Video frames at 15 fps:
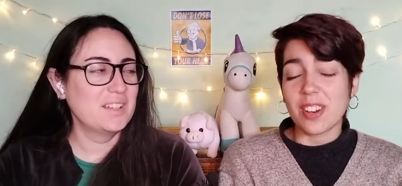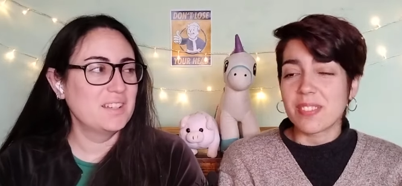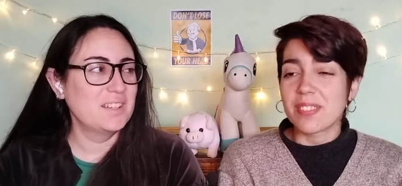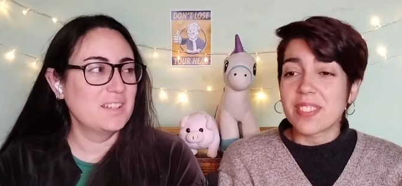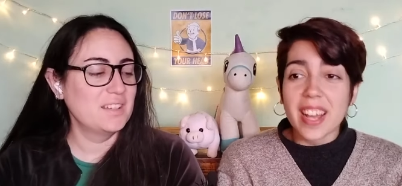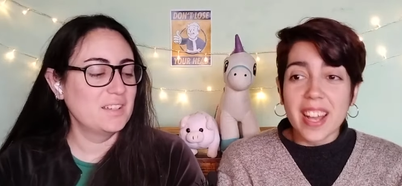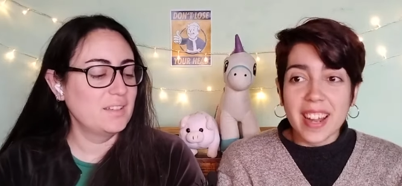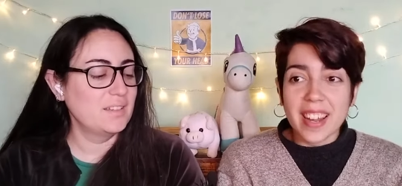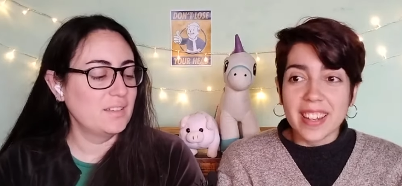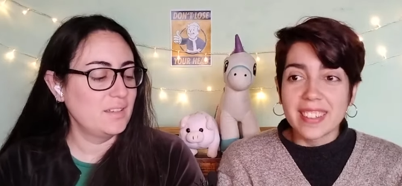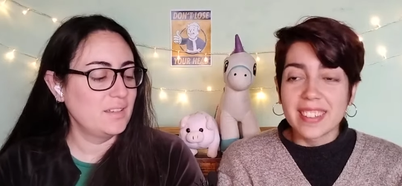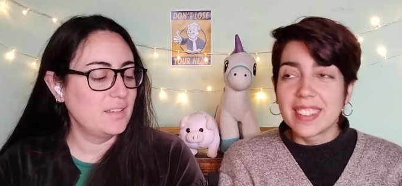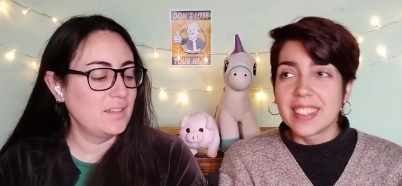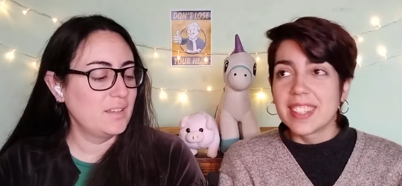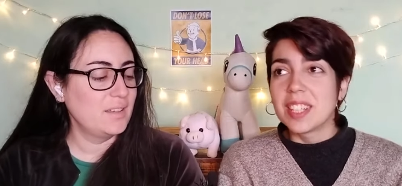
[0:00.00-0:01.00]
Speaker 1: Thought of
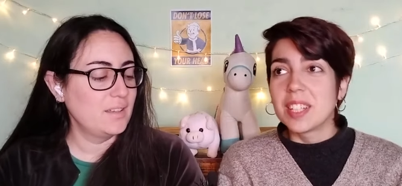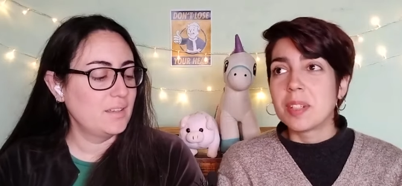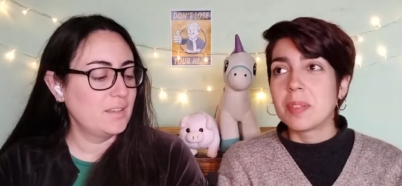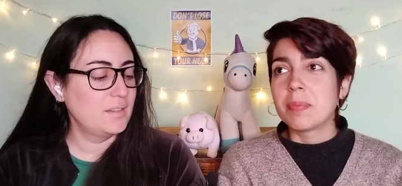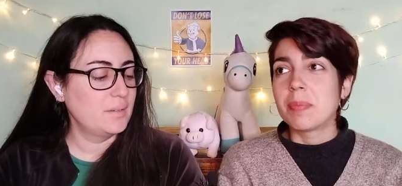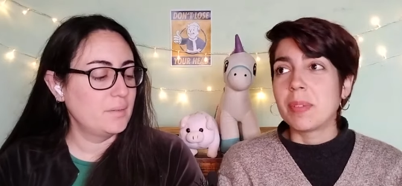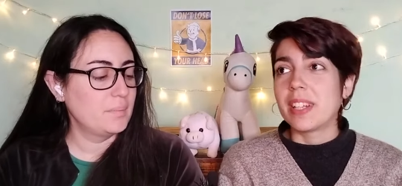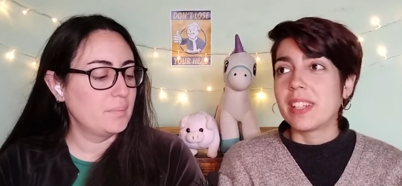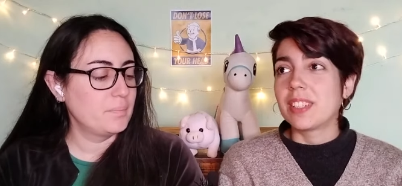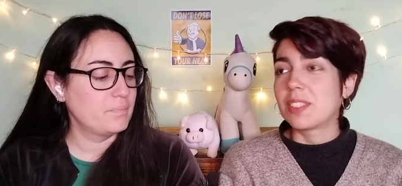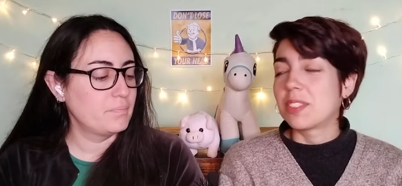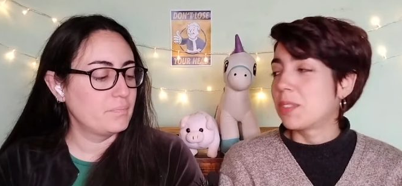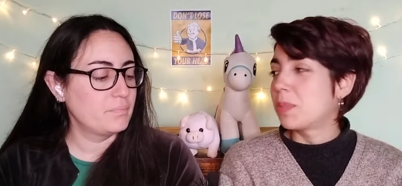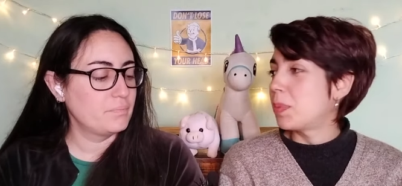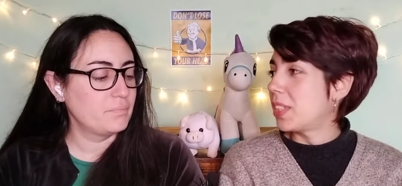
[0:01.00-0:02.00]
that,
Speaker 2: but
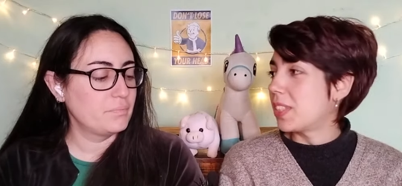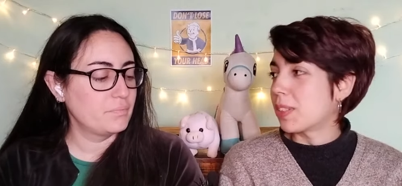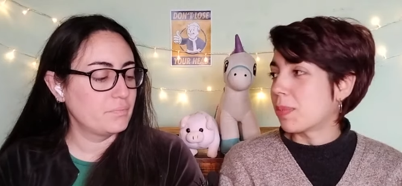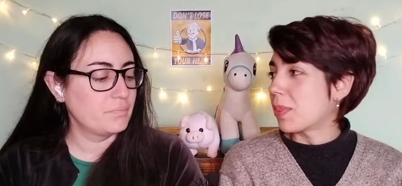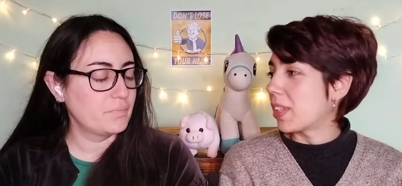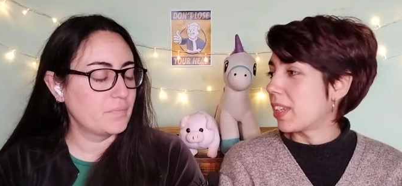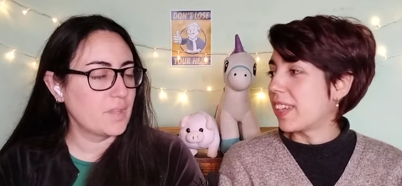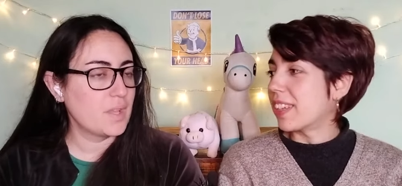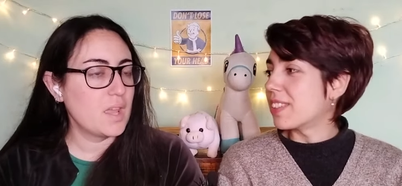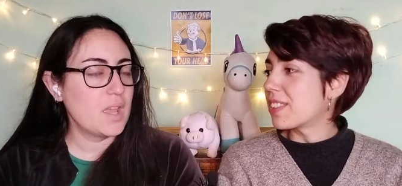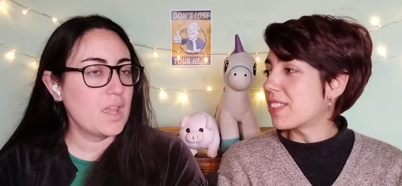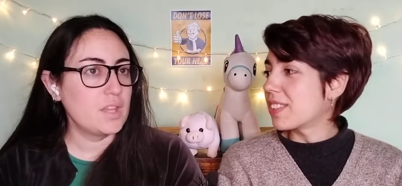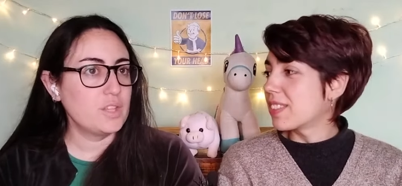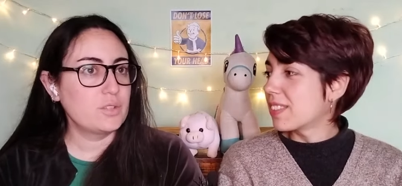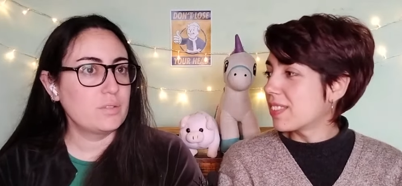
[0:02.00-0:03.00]
it could be something
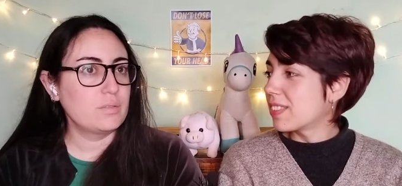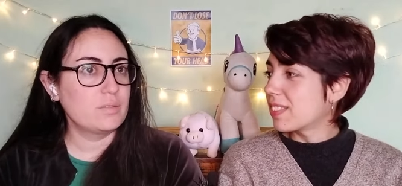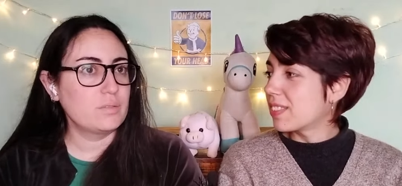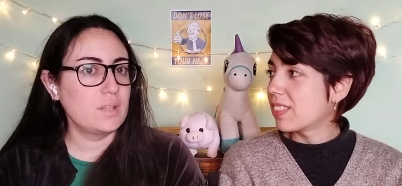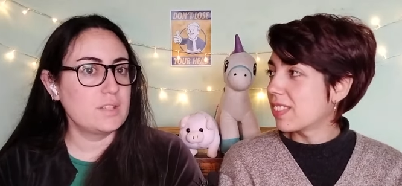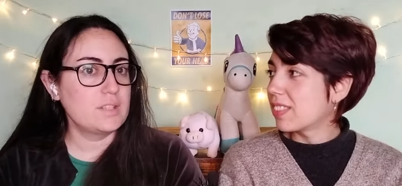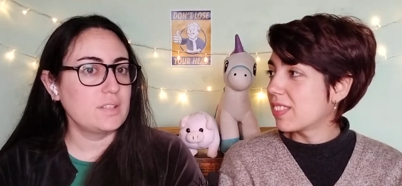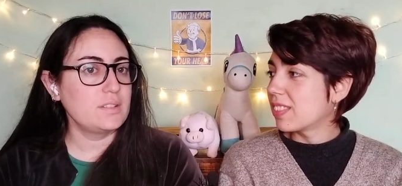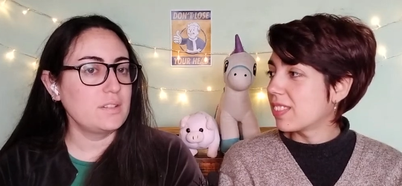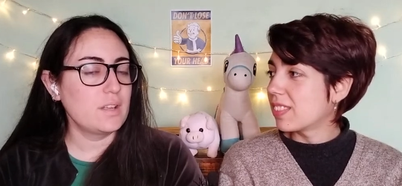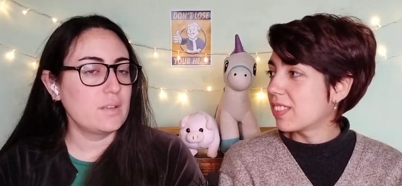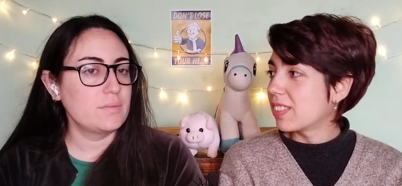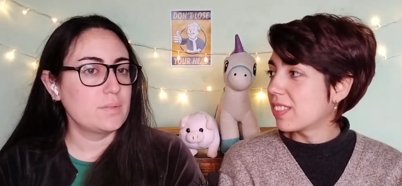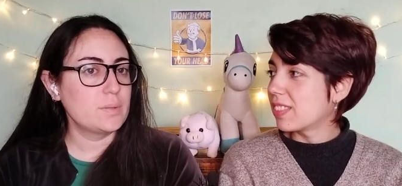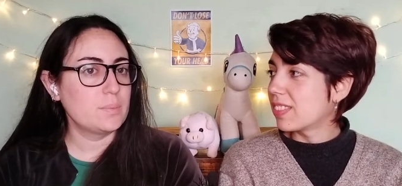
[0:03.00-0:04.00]
else. It, it
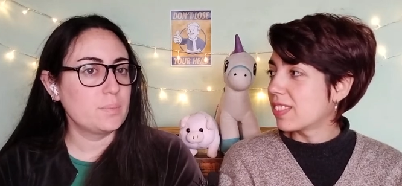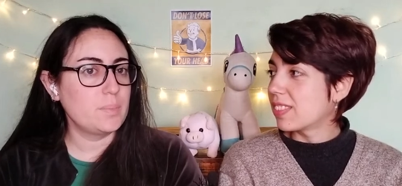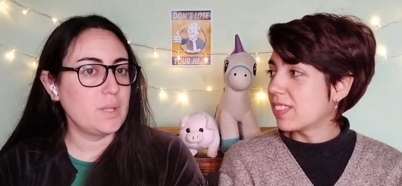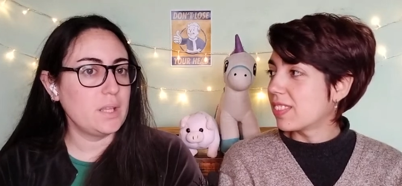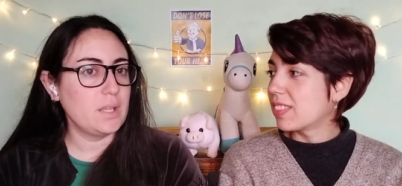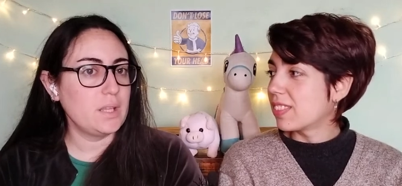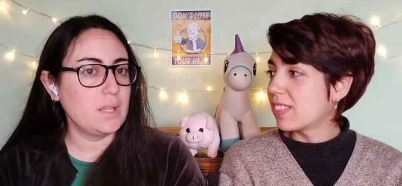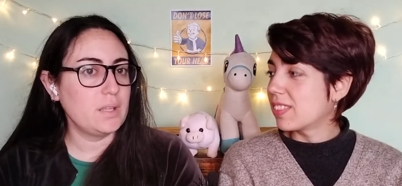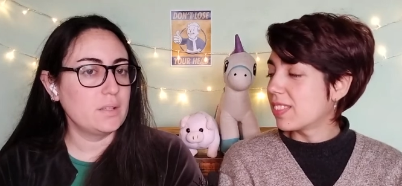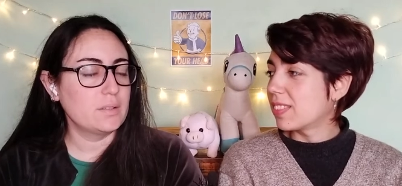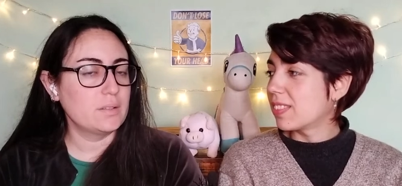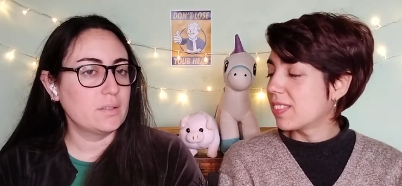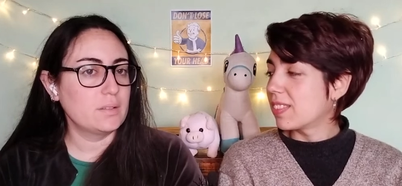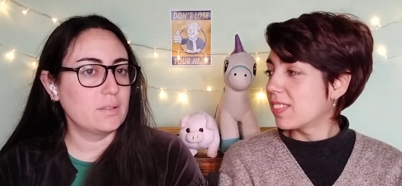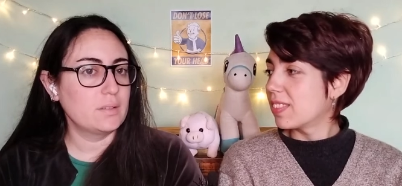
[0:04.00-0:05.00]
doesn't have to
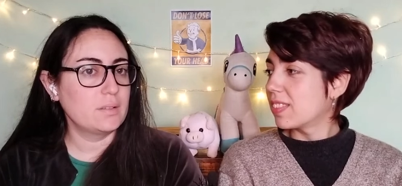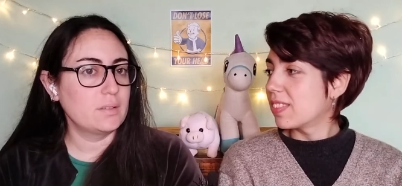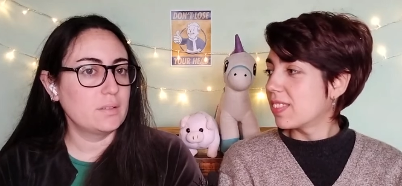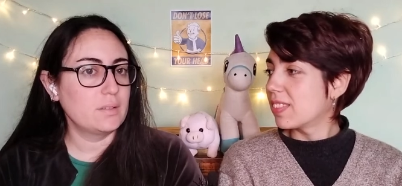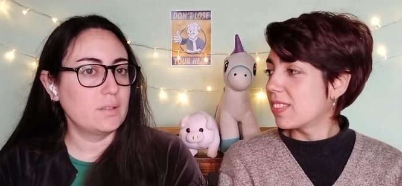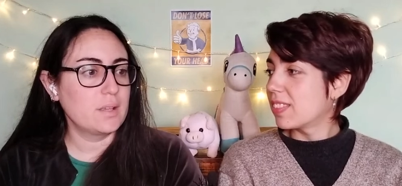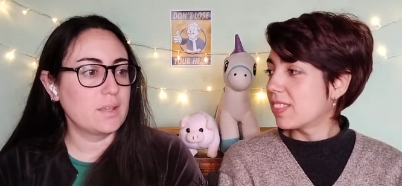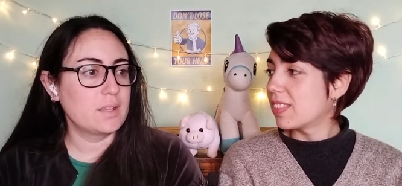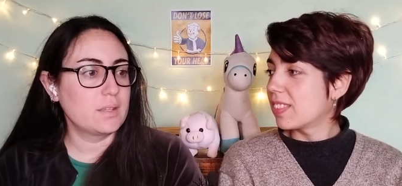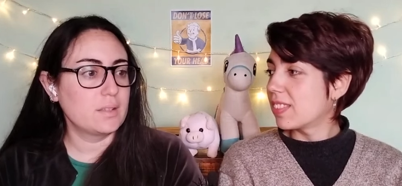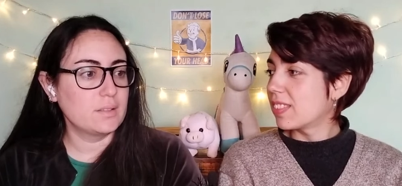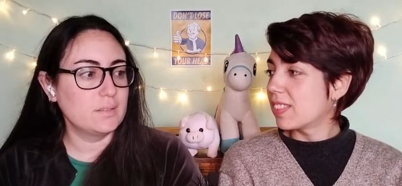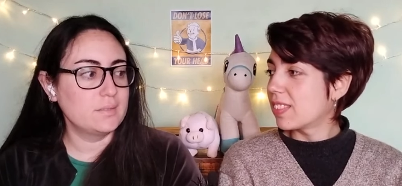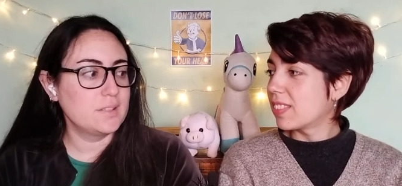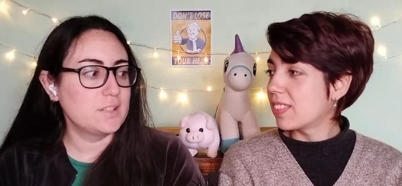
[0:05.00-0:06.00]
be, like,
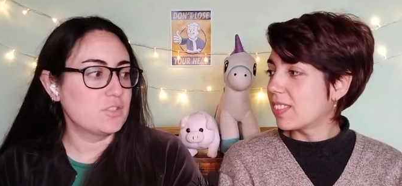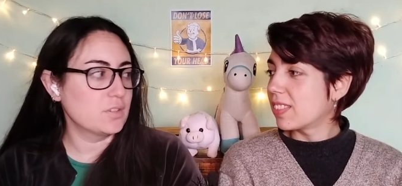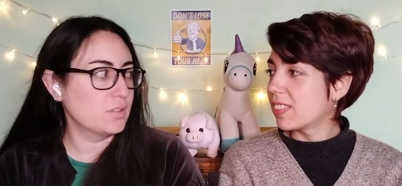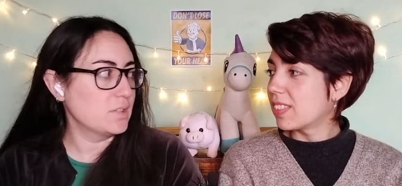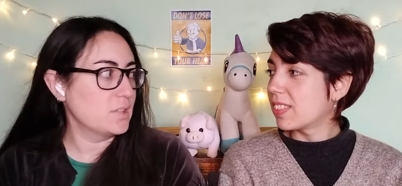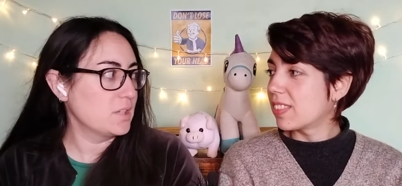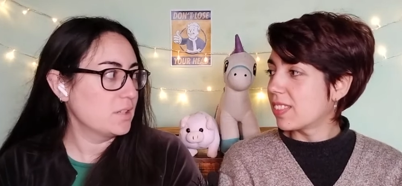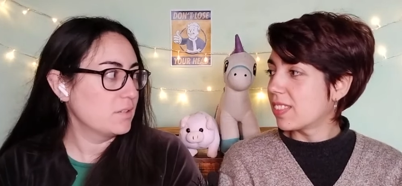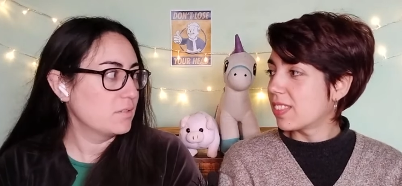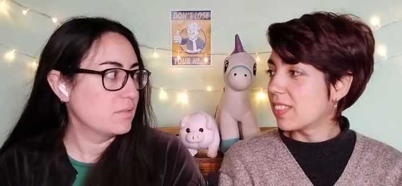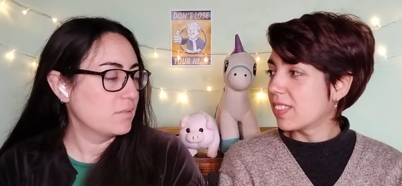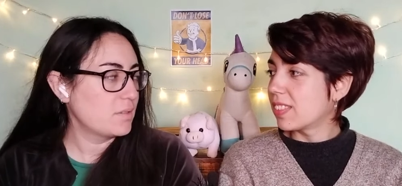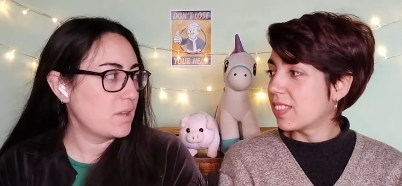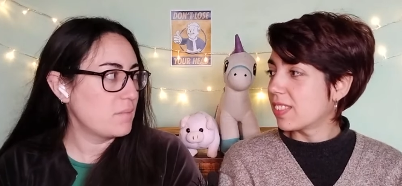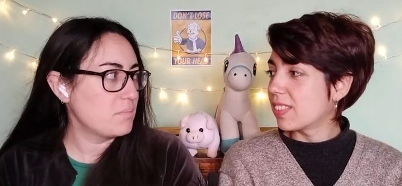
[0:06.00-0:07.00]
literally.
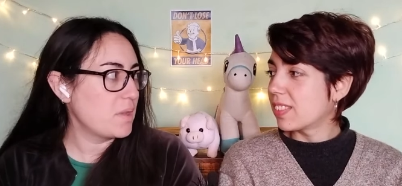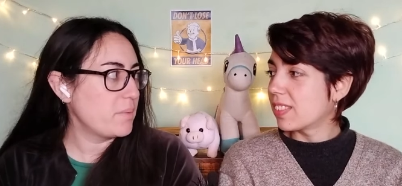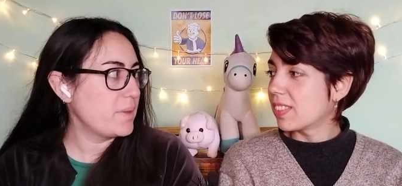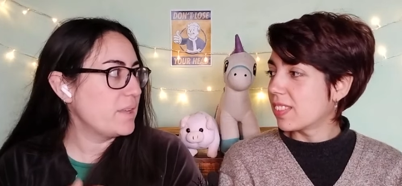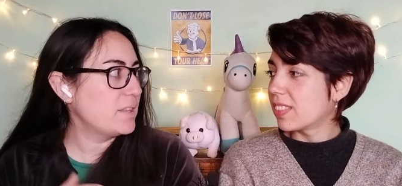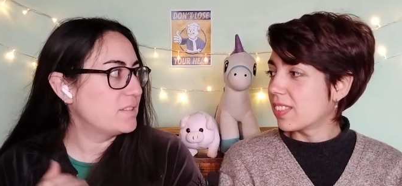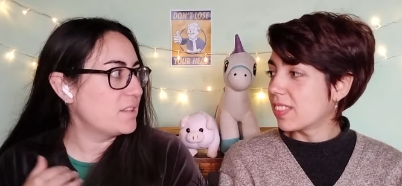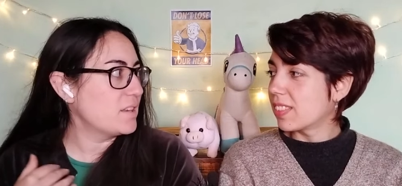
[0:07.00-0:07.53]
Maybe